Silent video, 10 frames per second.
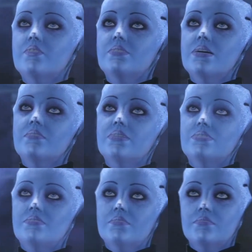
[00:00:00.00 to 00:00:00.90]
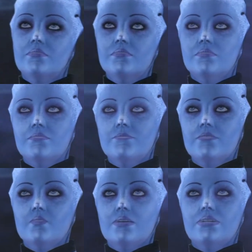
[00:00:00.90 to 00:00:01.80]
oh, goddess.
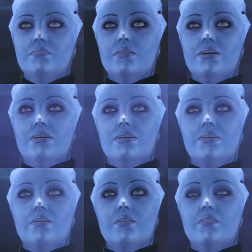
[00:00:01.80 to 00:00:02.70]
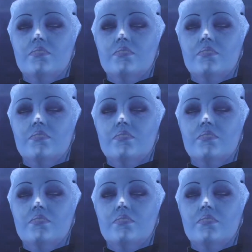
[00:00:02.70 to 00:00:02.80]
I'm going to die here.